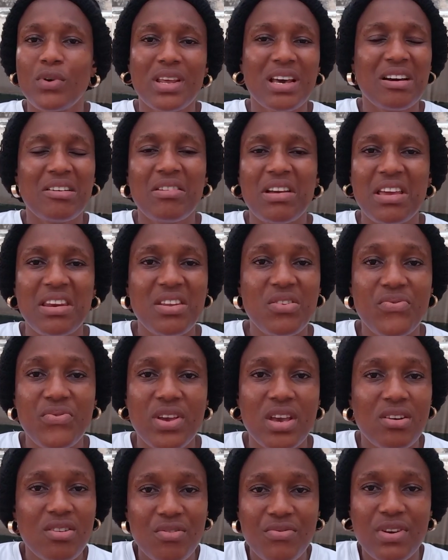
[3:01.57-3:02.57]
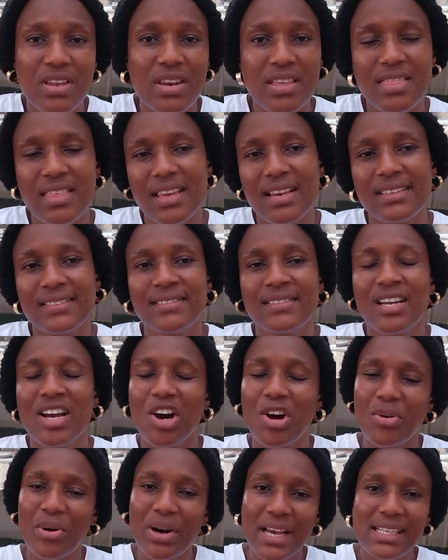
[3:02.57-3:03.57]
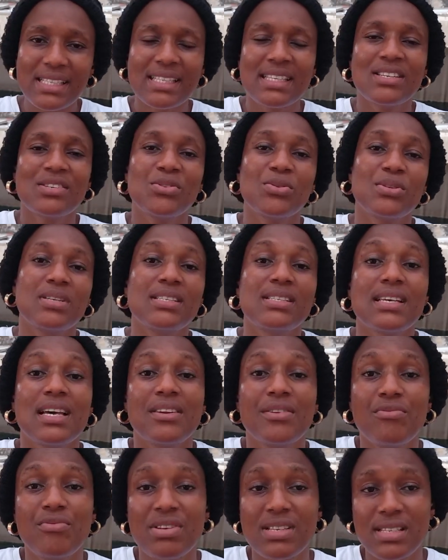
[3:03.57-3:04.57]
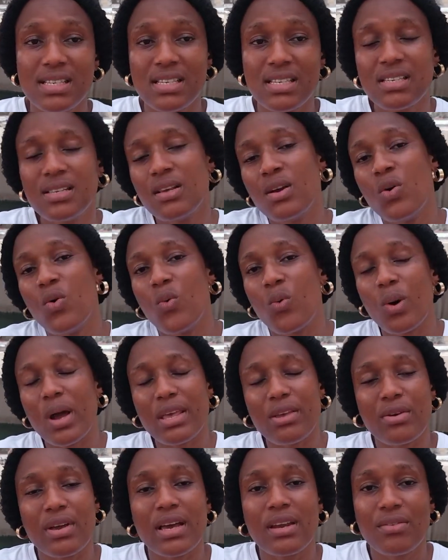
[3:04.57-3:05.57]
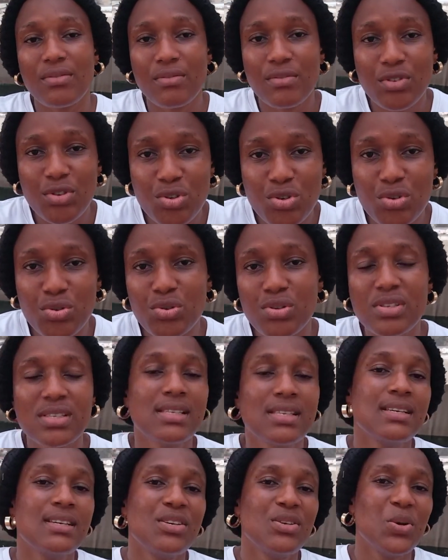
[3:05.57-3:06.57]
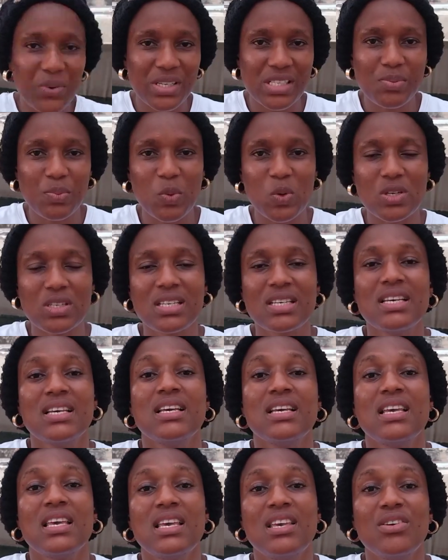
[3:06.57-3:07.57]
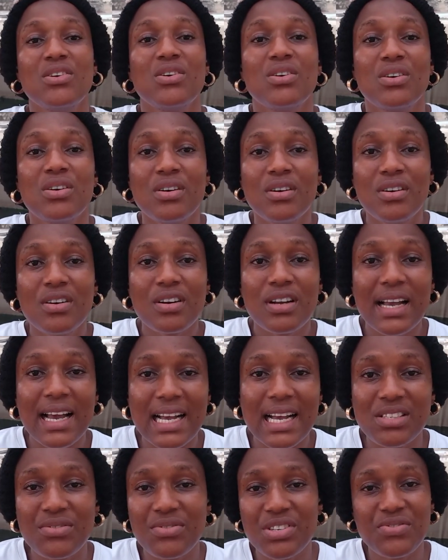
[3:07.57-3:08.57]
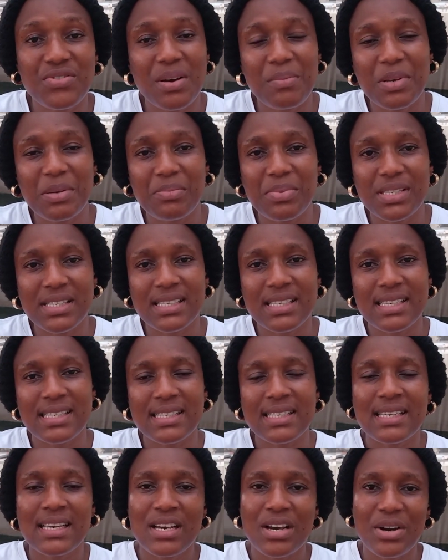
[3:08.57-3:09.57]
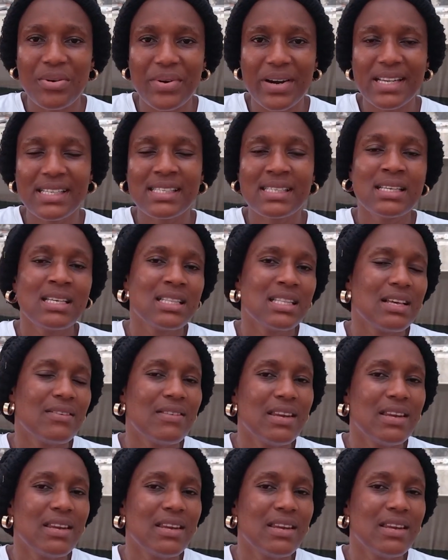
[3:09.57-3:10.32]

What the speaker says: without any fear of anything. All right, so these are the reasons why you can choose concrete pond in your catfish farming business. All right,